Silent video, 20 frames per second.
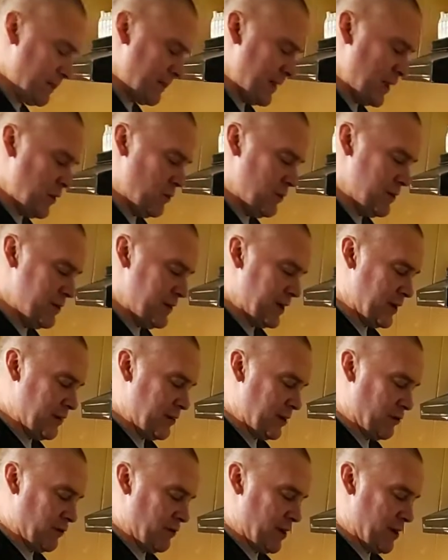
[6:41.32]
The one thing
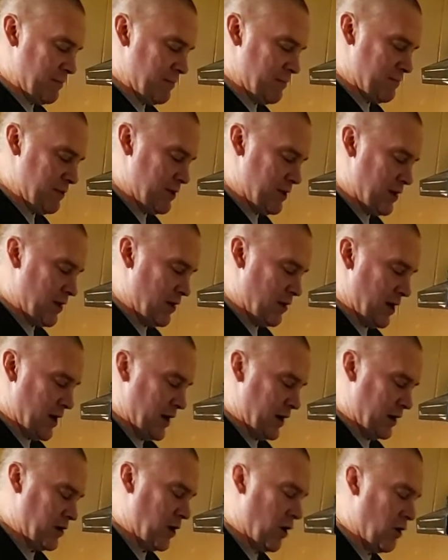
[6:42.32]
about
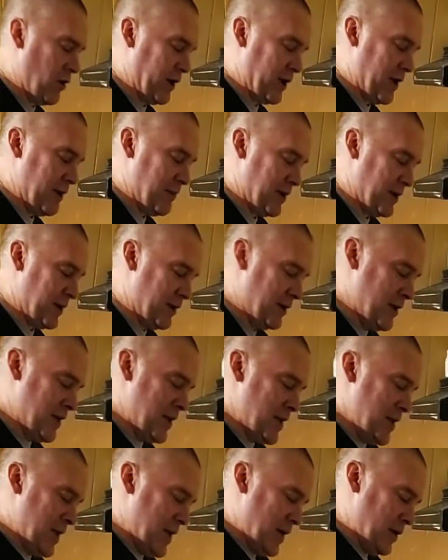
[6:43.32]
garlic,
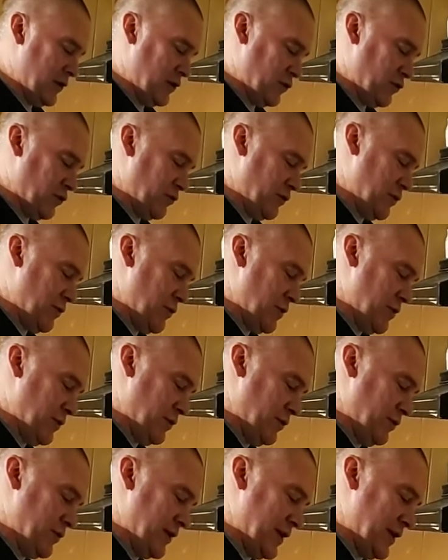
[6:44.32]
is it's really one of
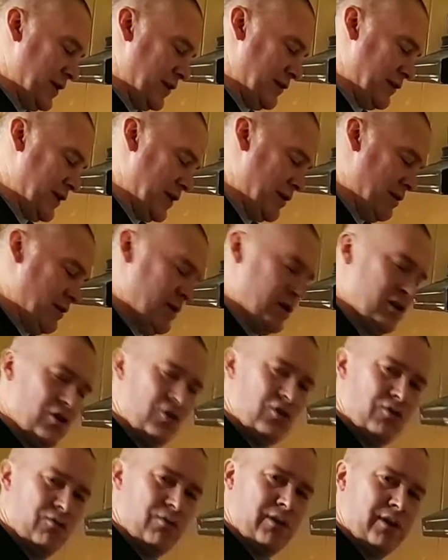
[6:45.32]
those things that you
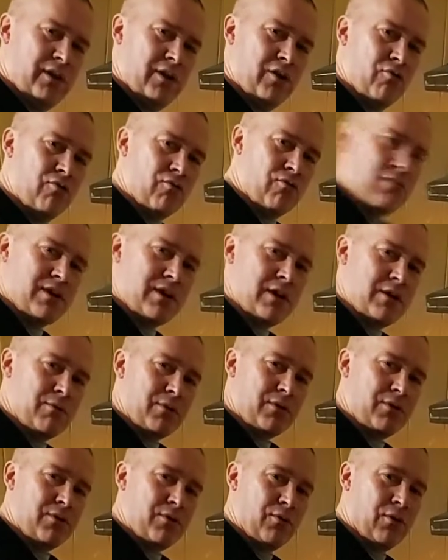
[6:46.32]
should really agree
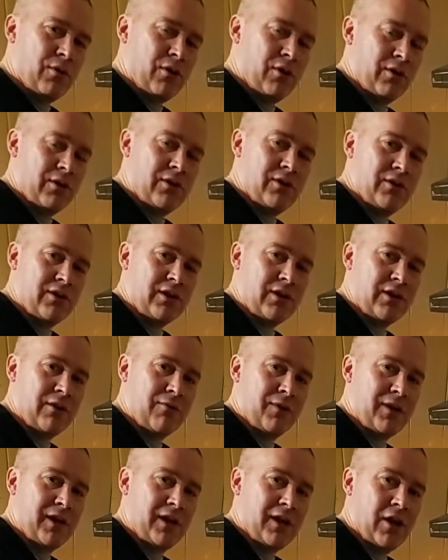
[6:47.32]
with your
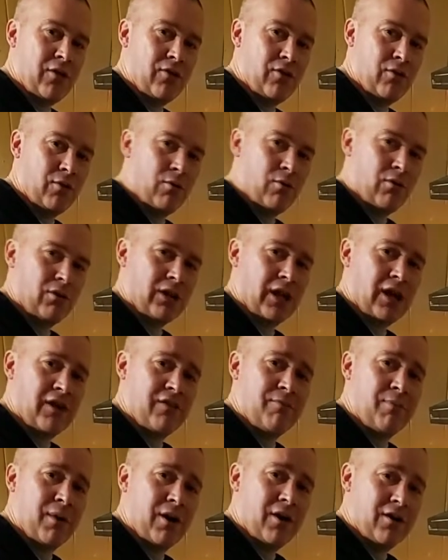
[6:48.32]
significant other or life
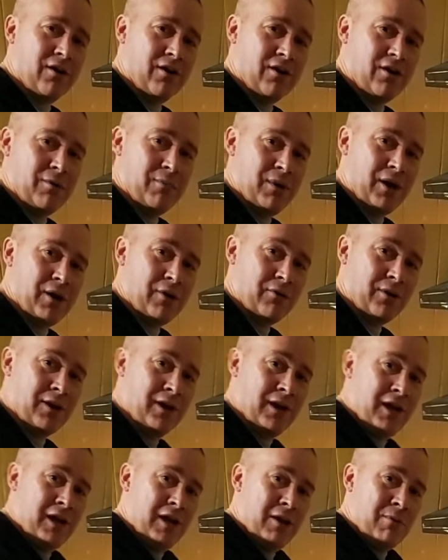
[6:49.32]
partner about
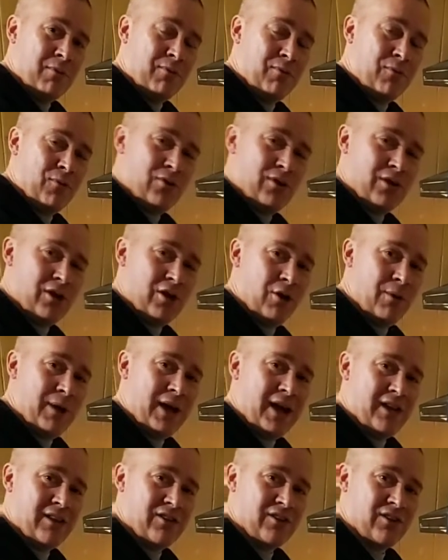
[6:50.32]
before you go
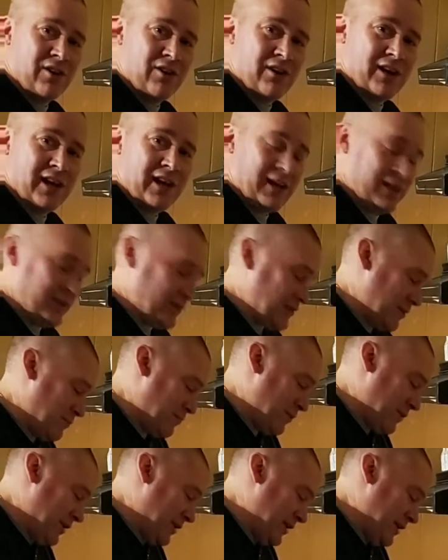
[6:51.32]
ahead and start dating
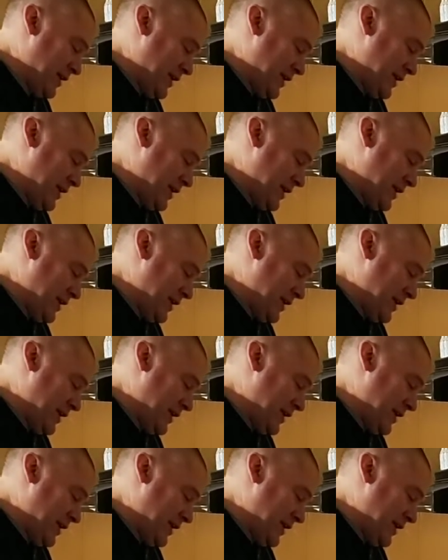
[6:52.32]
someone.